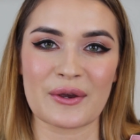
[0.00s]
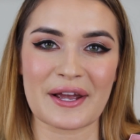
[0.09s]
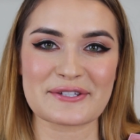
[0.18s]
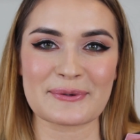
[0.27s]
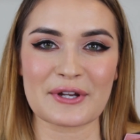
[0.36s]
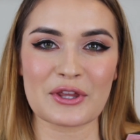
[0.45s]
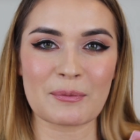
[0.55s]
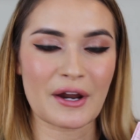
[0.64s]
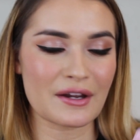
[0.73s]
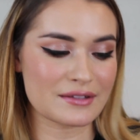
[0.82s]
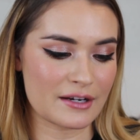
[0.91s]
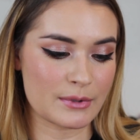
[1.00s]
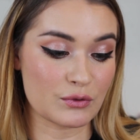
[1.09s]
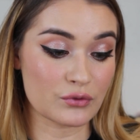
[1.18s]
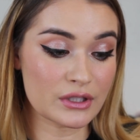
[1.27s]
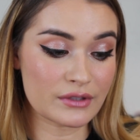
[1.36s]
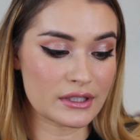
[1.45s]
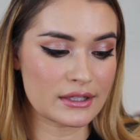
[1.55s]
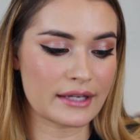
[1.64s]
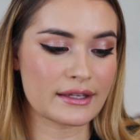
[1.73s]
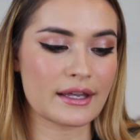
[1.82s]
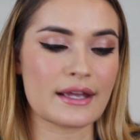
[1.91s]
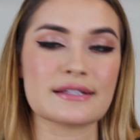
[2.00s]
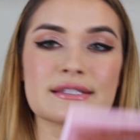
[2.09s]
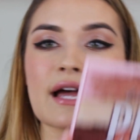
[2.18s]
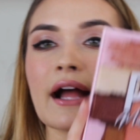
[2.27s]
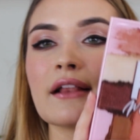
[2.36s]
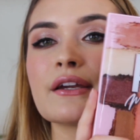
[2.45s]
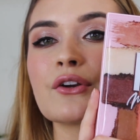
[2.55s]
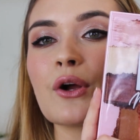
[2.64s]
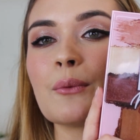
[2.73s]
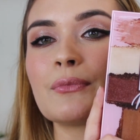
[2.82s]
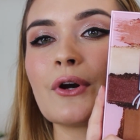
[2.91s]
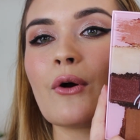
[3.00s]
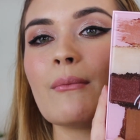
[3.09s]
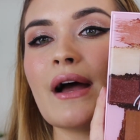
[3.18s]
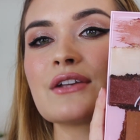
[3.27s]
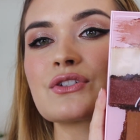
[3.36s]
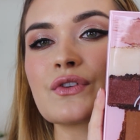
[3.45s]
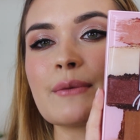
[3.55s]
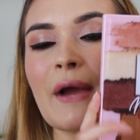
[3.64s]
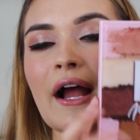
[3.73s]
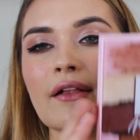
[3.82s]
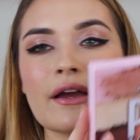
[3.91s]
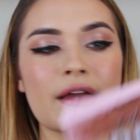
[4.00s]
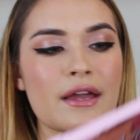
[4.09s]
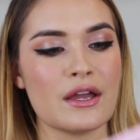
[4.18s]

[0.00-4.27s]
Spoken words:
you guys, so another product that I've been really liking is the LA Girl Pro Mastery palette.